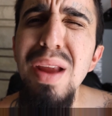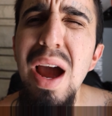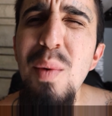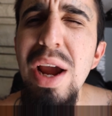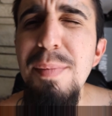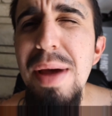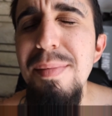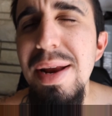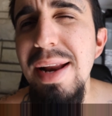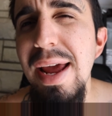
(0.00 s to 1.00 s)
I wake up at
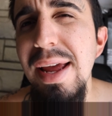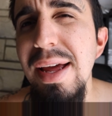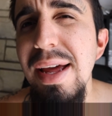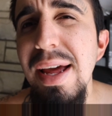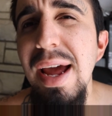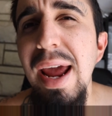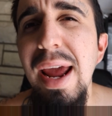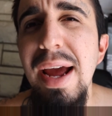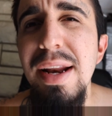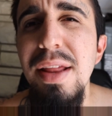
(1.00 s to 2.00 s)
midnight,
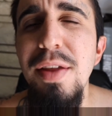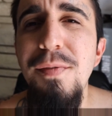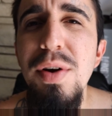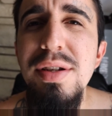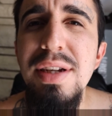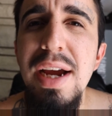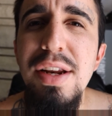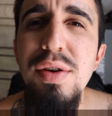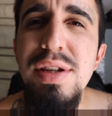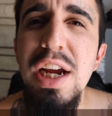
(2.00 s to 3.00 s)
and the first thing I
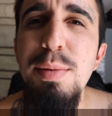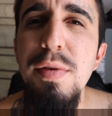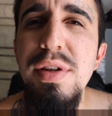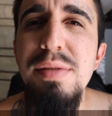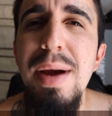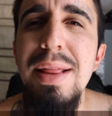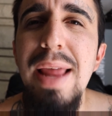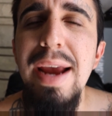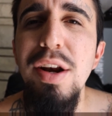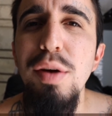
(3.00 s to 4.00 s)
do is I come over to my
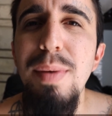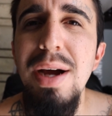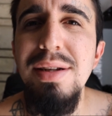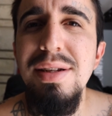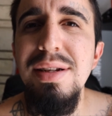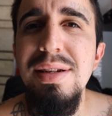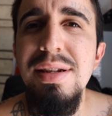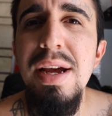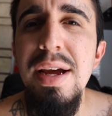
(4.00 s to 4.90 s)
lightener boxes.